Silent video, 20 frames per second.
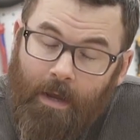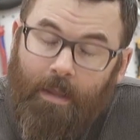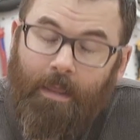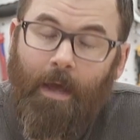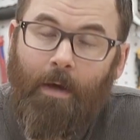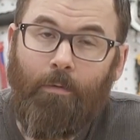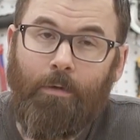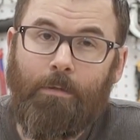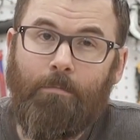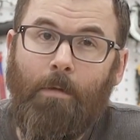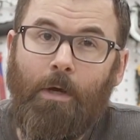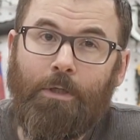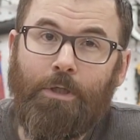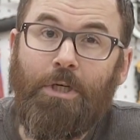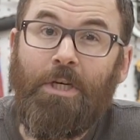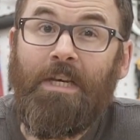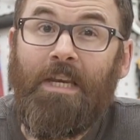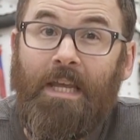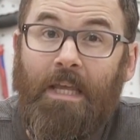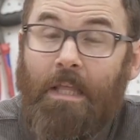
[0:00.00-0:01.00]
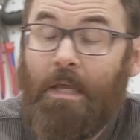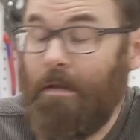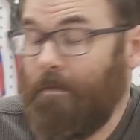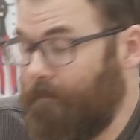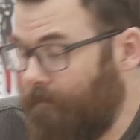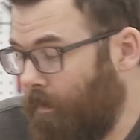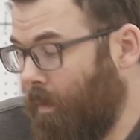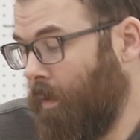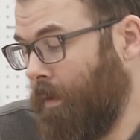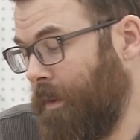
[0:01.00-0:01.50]
that was much needed
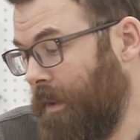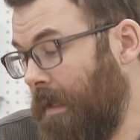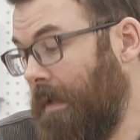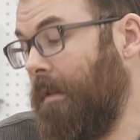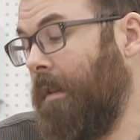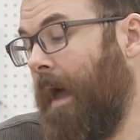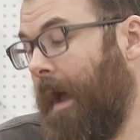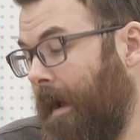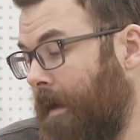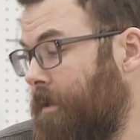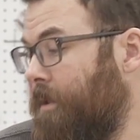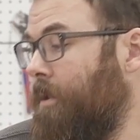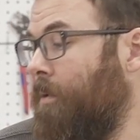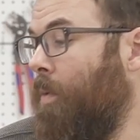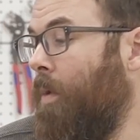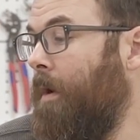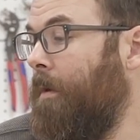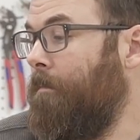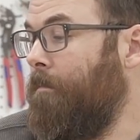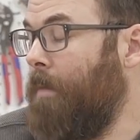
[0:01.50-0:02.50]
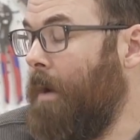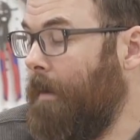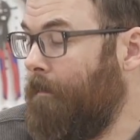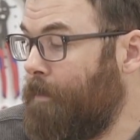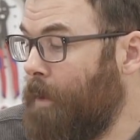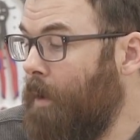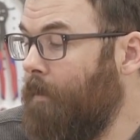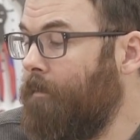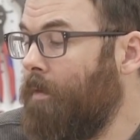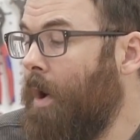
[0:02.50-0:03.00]
for the last one. But
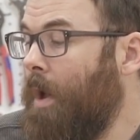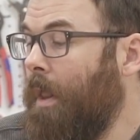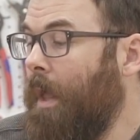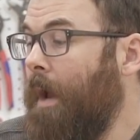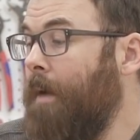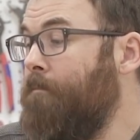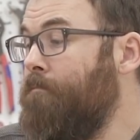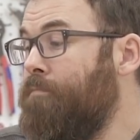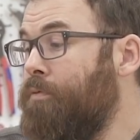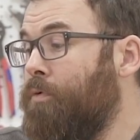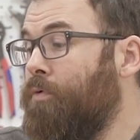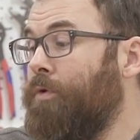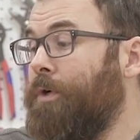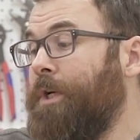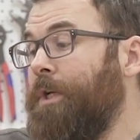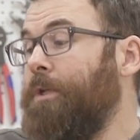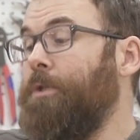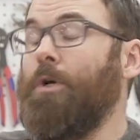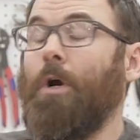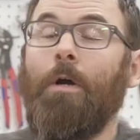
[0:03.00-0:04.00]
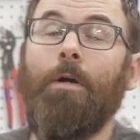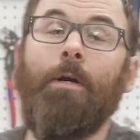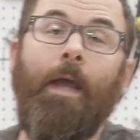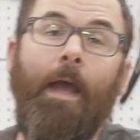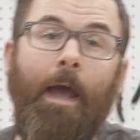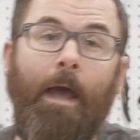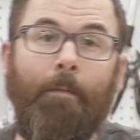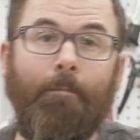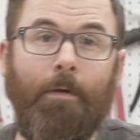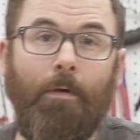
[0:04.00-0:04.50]
overall, I'm pretty darn
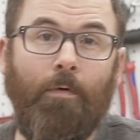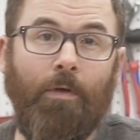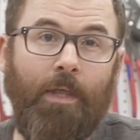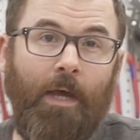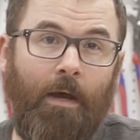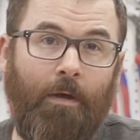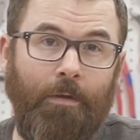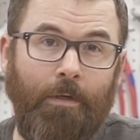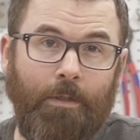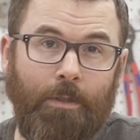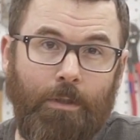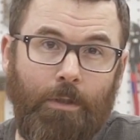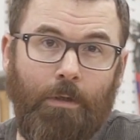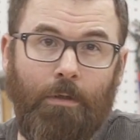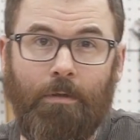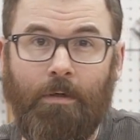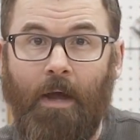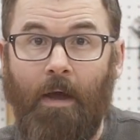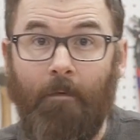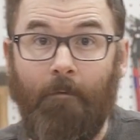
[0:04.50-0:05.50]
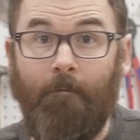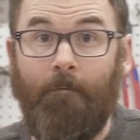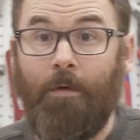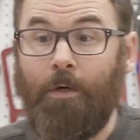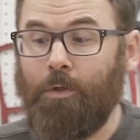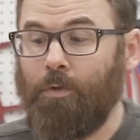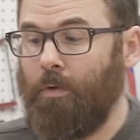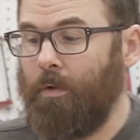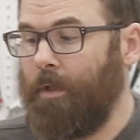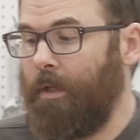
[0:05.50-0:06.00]
happy with how this turned out
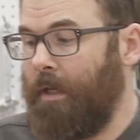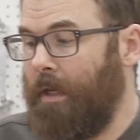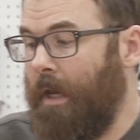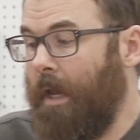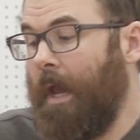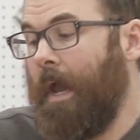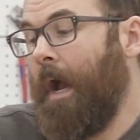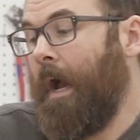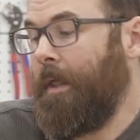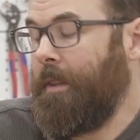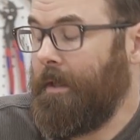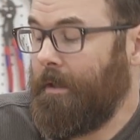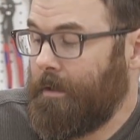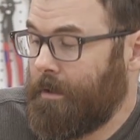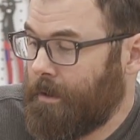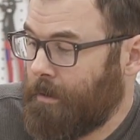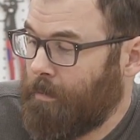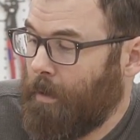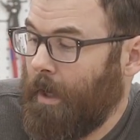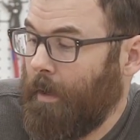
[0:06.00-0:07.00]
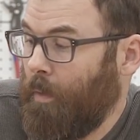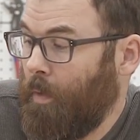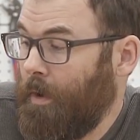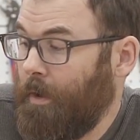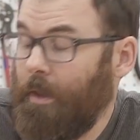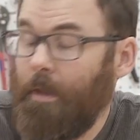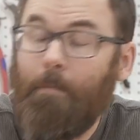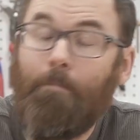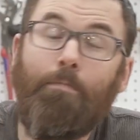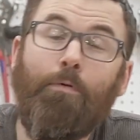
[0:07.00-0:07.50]
visually. I think this is probably one
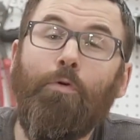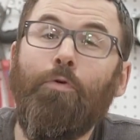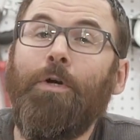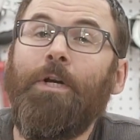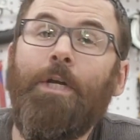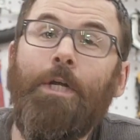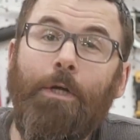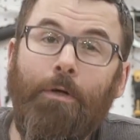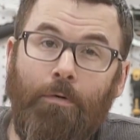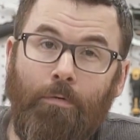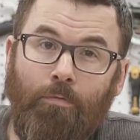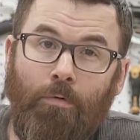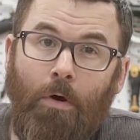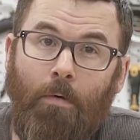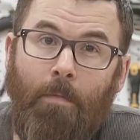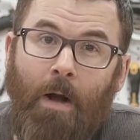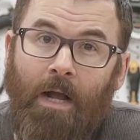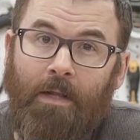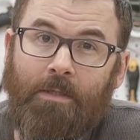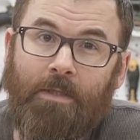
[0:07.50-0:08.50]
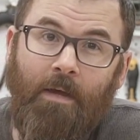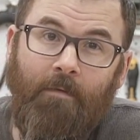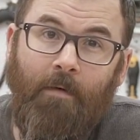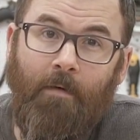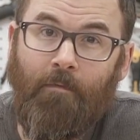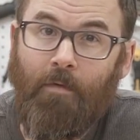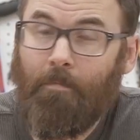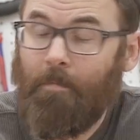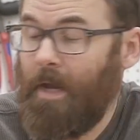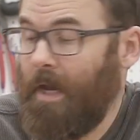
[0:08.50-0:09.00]
of the prettier robots I've
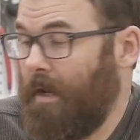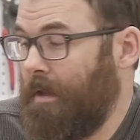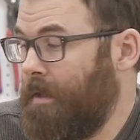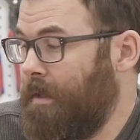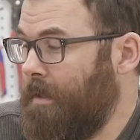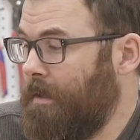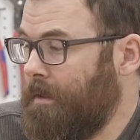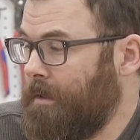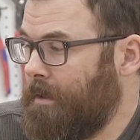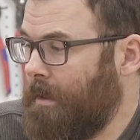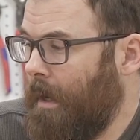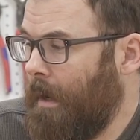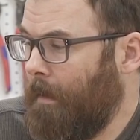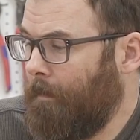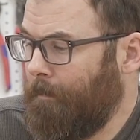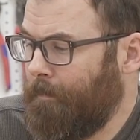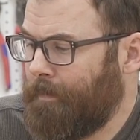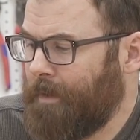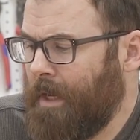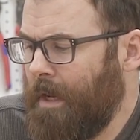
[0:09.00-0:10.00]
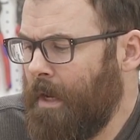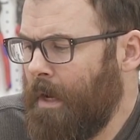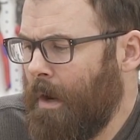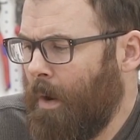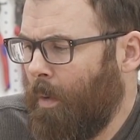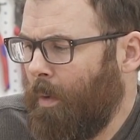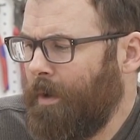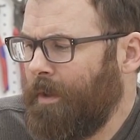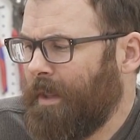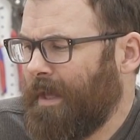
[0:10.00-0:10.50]
ever made. It is um,
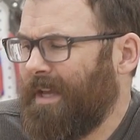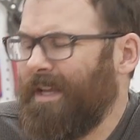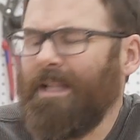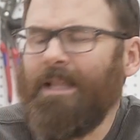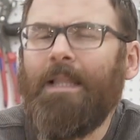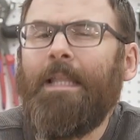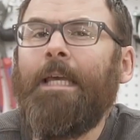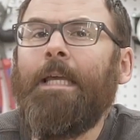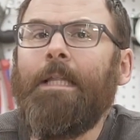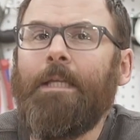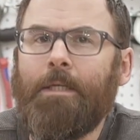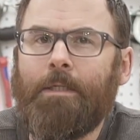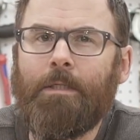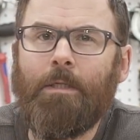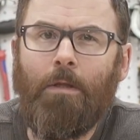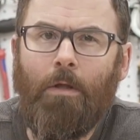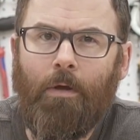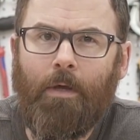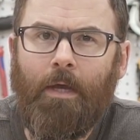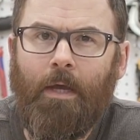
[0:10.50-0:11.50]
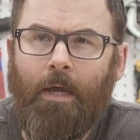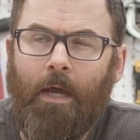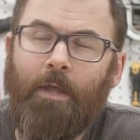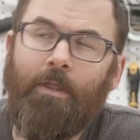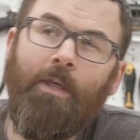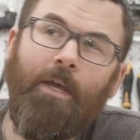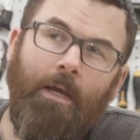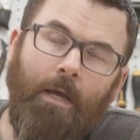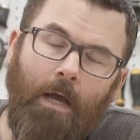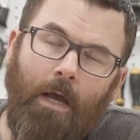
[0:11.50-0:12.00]
one of the cleanest looking, I
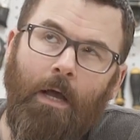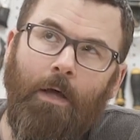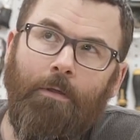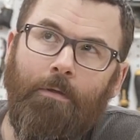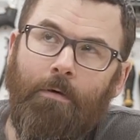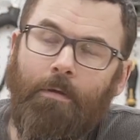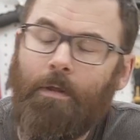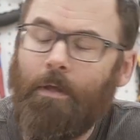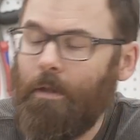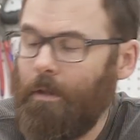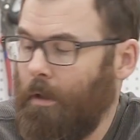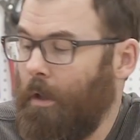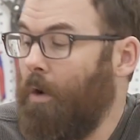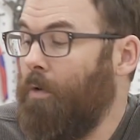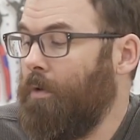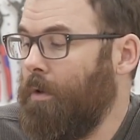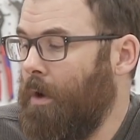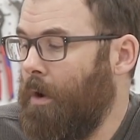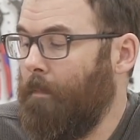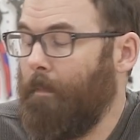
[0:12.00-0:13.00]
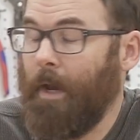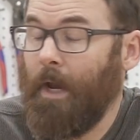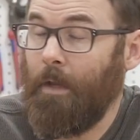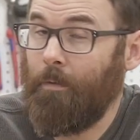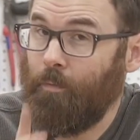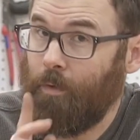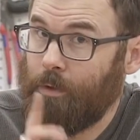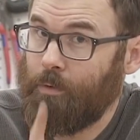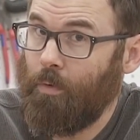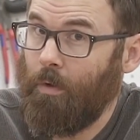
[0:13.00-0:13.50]
think, other than Lolo
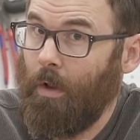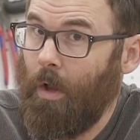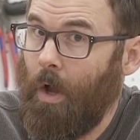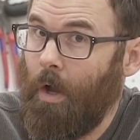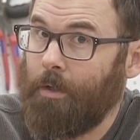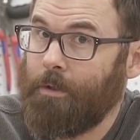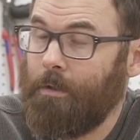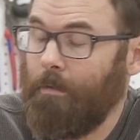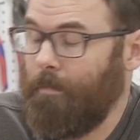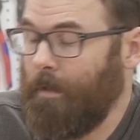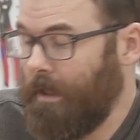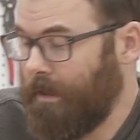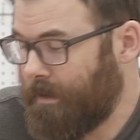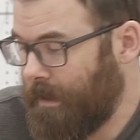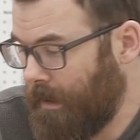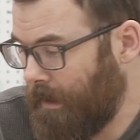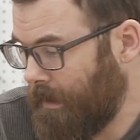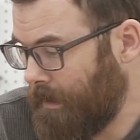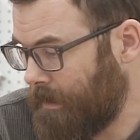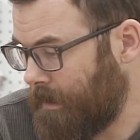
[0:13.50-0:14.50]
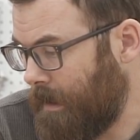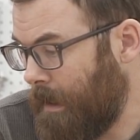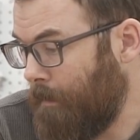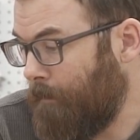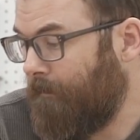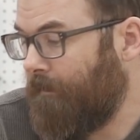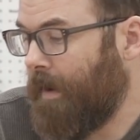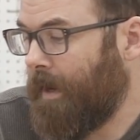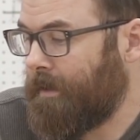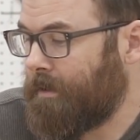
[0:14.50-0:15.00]
Man, which will also be attending Steam
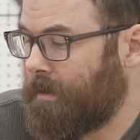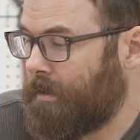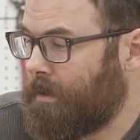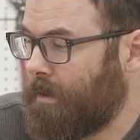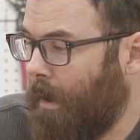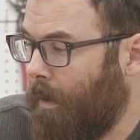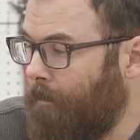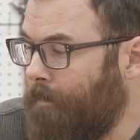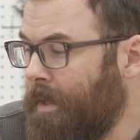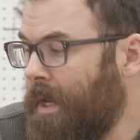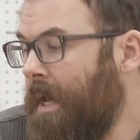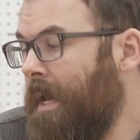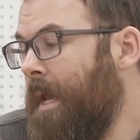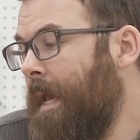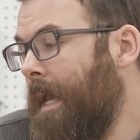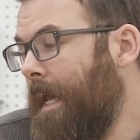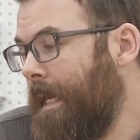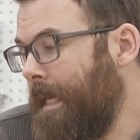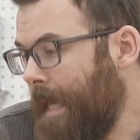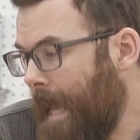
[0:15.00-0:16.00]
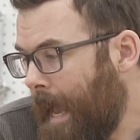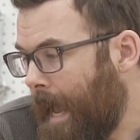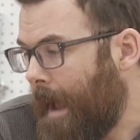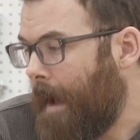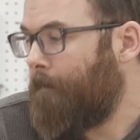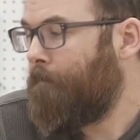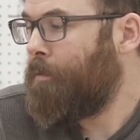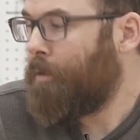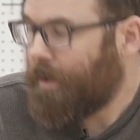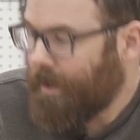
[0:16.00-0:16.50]
Fest. So
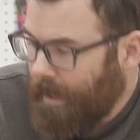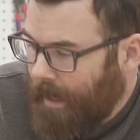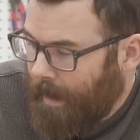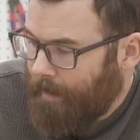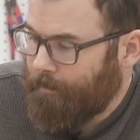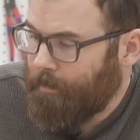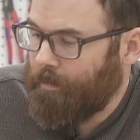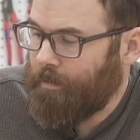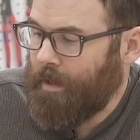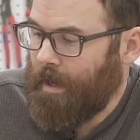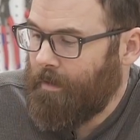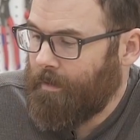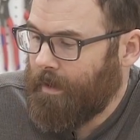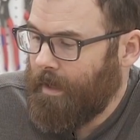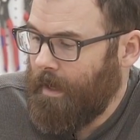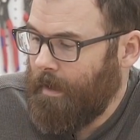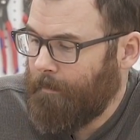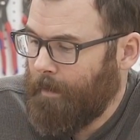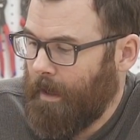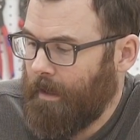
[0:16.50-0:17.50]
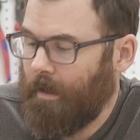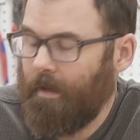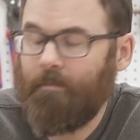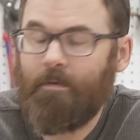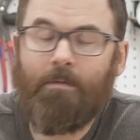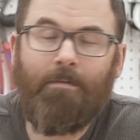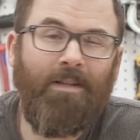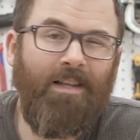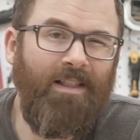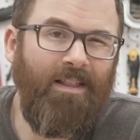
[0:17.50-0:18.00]
yeah, pretty happy with how it came out. I've
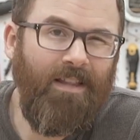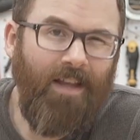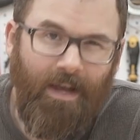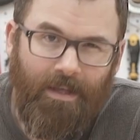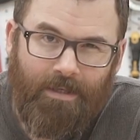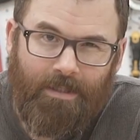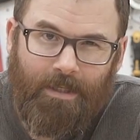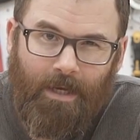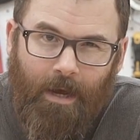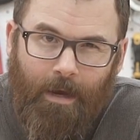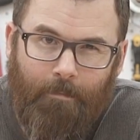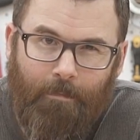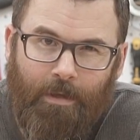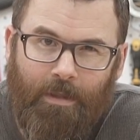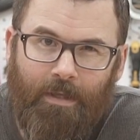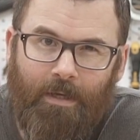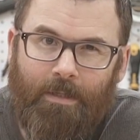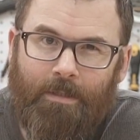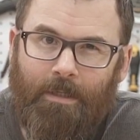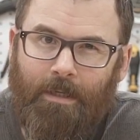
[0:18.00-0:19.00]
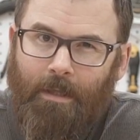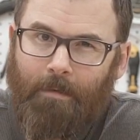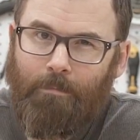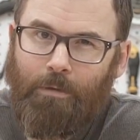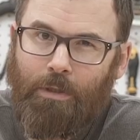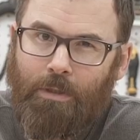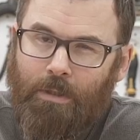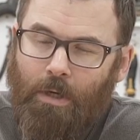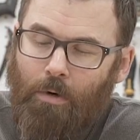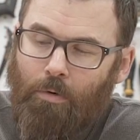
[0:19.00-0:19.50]
spent a lot of time in this and I'm
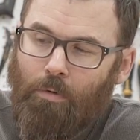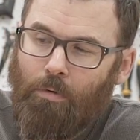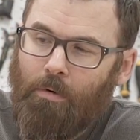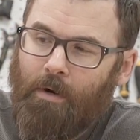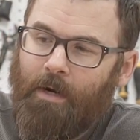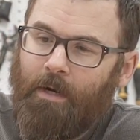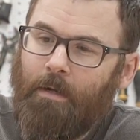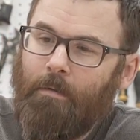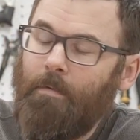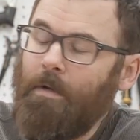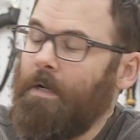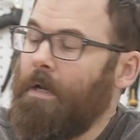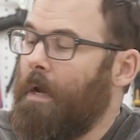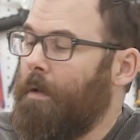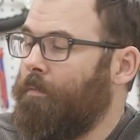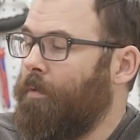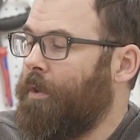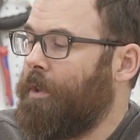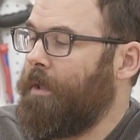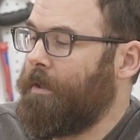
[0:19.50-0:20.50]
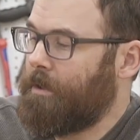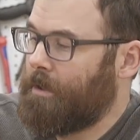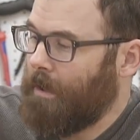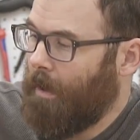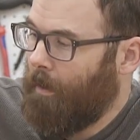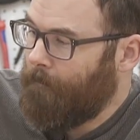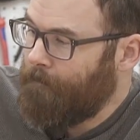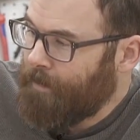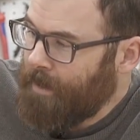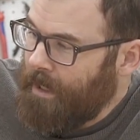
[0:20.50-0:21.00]
just ready to be done with it.
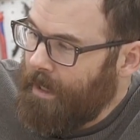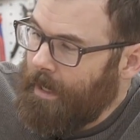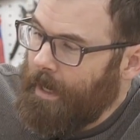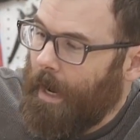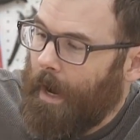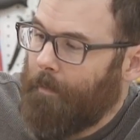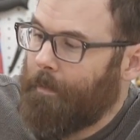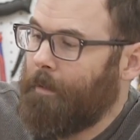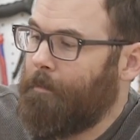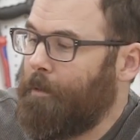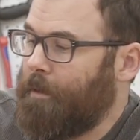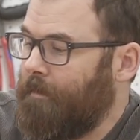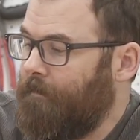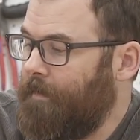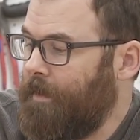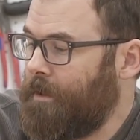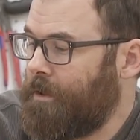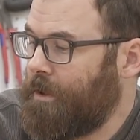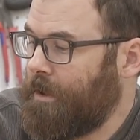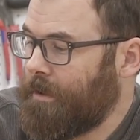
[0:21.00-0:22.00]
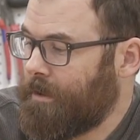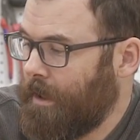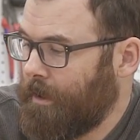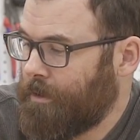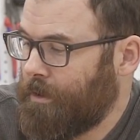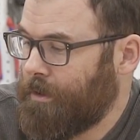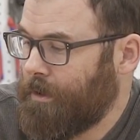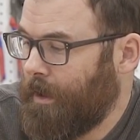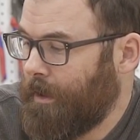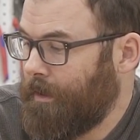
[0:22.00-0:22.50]
So I'm gonna put the finishing
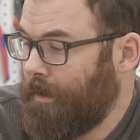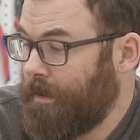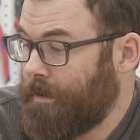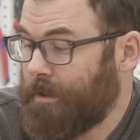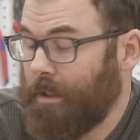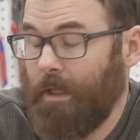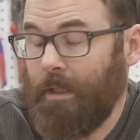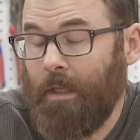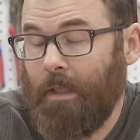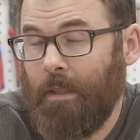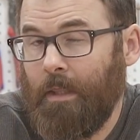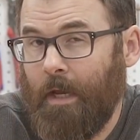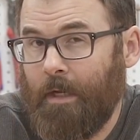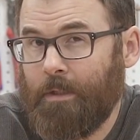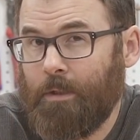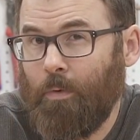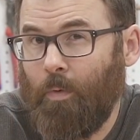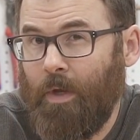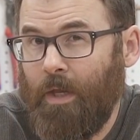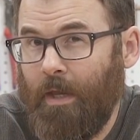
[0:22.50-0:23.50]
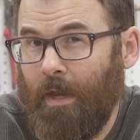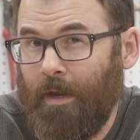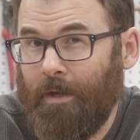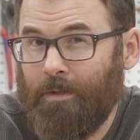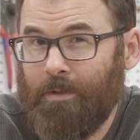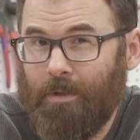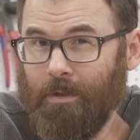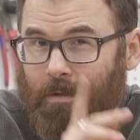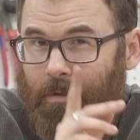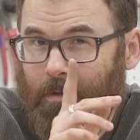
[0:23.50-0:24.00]
touches on this and then next
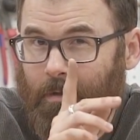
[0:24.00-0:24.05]
weekend,